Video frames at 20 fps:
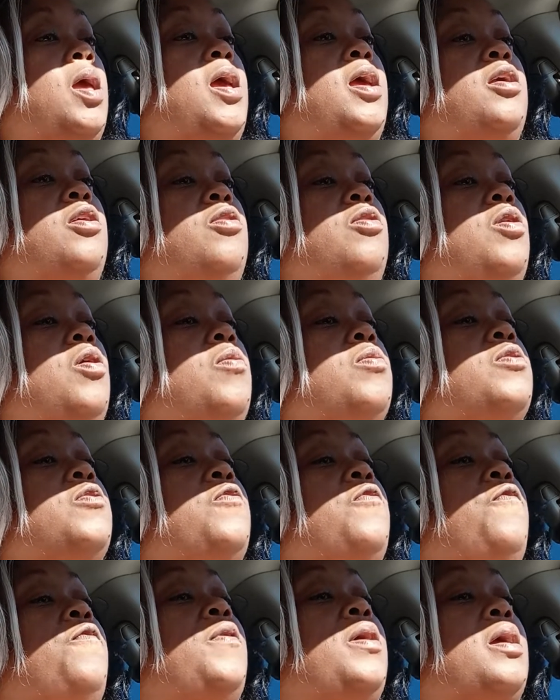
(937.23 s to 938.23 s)
And you know
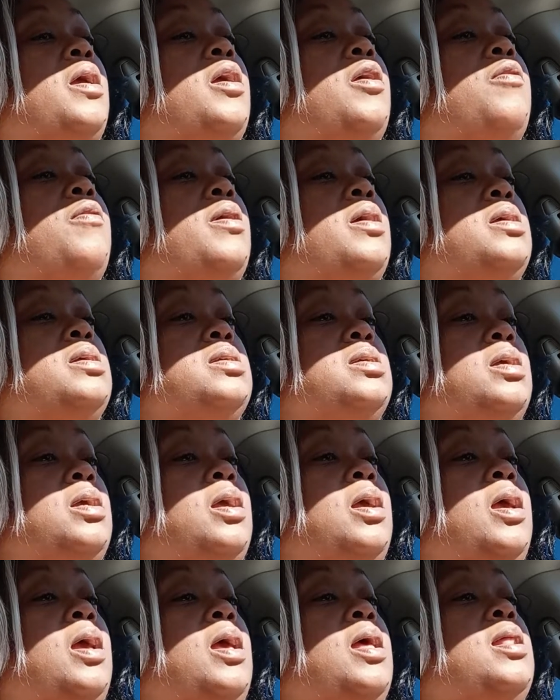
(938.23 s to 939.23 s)
what's fucking crazy?
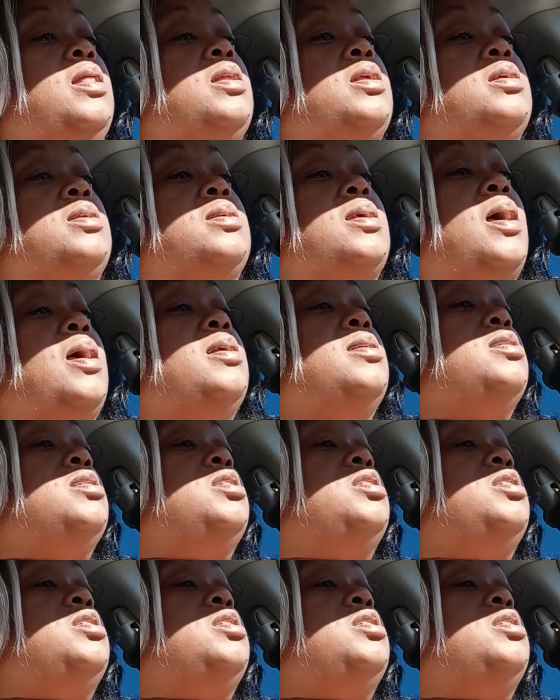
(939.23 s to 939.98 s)
The signs of